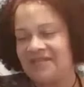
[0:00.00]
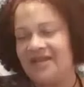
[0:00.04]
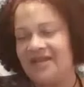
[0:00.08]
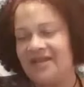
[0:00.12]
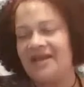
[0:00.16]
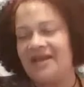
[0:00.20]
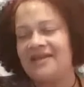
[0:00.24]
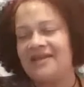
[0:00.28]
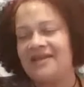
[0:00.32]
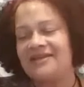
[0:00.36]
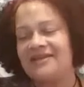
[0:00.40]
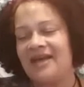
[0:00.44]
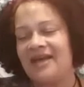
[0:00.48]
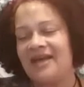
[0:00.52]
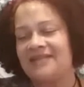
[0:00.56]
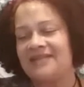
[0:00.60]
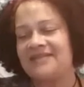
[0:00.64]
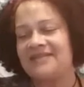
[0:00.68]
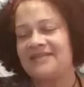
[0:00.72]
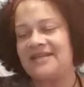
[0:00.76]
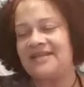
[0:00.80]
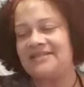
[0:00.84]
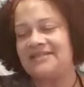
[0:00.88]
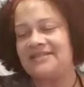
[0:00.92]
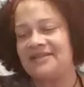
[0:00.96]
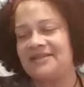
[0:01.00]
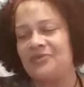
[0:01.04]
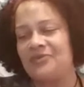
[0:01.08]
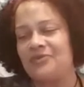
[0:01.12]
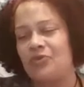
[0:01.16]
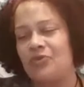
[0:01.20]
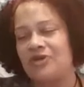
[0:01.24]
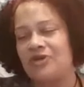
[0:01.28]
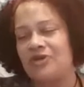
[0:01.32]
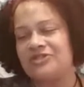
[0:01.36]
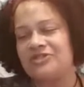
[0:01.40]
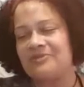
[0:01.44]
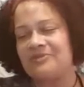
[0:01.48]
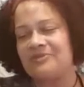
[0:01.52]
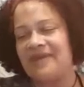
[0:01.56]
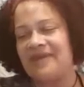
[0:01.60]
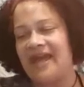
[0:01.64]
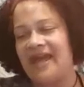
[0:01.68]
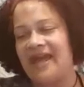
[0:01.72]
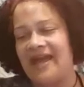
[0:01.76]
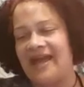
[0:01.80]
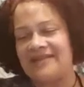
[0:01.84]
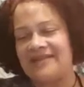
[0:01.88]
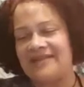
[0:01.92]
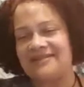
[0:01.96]
Yes, they did worship
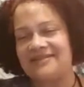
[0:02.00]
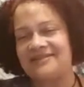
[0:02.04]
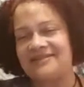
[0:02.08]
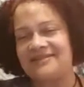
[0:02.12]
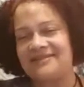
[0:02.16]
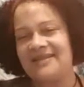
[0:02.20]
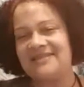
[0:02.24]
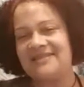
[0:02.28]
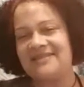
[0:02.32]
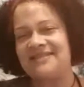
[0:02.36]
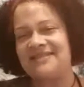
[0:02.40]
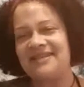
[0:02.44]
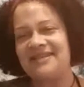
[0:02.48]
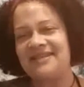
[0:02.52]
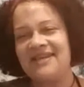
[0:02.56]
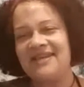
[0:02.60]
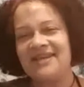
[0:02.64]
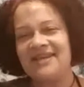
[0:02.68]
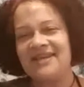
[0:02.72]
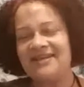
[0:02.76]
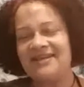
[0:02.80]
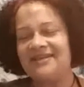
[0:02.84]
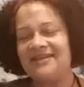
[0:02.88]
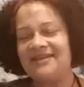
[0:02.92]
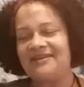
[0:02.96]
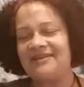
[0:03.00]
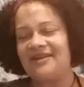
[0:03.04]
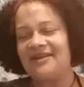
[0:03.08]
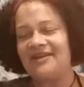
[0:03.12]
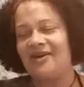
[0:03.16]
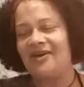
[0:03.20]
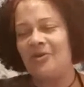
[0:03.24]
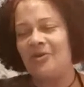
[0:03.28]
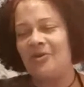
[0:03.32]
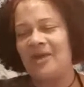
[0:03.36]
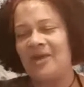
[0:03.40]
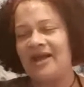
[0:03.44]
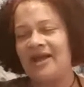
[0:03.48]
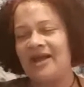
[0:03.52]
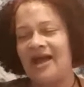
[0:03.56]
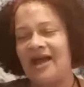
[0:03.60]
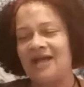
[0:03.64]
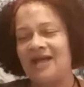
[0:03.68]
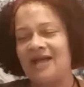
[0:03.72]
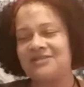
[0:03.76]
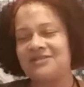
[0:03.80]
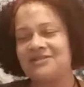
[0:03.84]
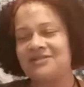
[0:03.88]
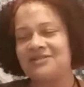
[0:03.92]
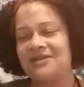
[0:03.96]
cats. They did. And oh my
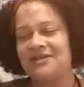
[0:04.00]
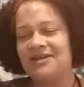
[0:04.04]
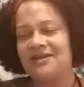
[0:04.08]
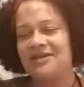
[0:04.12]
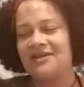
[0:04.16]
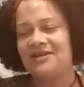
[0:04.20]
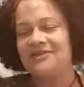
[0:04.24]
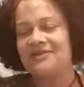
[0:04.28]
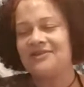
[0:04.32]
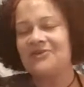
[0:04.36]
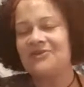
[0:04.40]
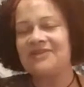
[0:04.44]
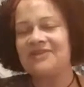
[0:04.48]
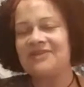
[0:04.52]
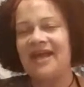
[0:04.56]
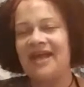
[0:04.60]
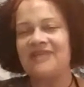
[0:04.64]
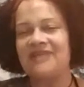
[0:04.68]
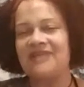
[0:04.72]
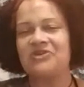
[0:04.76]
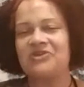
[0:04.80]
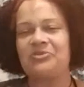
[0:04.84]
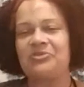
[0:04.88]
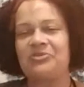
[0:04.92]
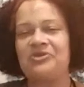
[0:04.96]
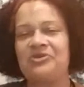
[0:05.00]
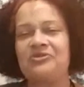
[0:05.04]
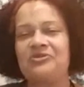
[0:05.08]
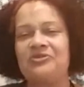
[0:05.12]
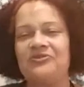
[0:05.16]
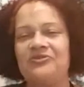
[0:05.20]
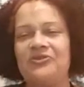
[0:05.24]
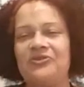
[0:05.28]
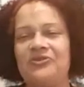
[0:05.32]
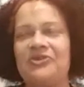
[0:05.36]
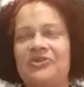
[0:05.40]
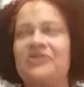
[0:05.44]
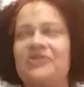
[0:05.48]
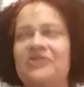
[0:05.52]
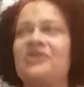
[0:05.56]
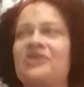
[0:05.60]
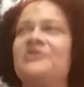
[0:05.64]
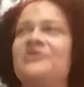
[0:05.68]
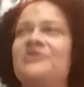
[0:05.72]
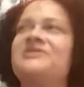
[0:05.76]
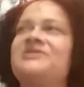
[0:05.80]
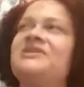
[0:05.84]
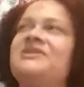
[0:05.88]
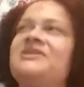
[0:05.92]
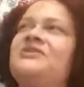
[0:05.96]
gosh, those cats are beautiful. You
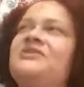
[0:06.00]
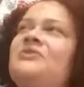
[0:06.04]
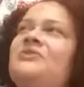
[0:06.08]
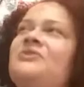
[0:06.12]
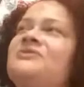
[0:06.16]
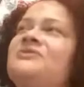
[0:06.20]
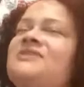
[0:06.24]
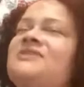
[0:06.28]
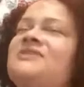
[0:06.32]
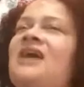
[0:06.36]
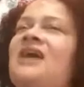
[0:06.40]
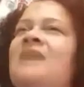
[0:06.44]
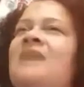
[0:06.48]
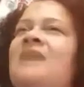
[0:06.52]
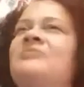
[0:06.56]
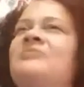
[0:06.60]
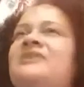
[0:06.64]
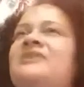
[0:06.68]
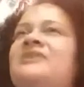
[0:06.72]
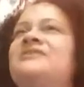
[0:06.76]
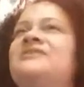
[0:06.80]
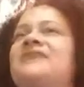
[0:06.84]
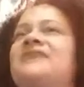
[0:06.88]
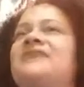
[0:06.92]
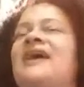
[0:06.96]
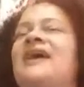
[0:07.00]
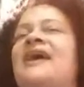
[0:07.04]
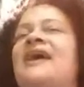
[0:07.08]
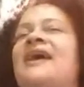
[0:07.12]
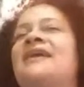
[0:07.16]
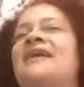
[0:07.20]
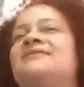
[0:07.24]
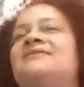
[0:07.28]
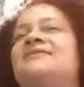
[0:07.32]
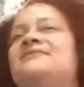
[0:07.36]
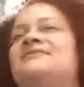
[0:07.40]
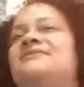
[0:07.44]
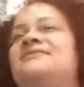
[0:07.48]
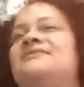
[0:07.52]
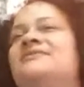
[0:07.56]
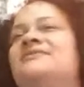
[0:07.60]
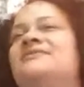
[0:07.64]
see those Siamese cats, and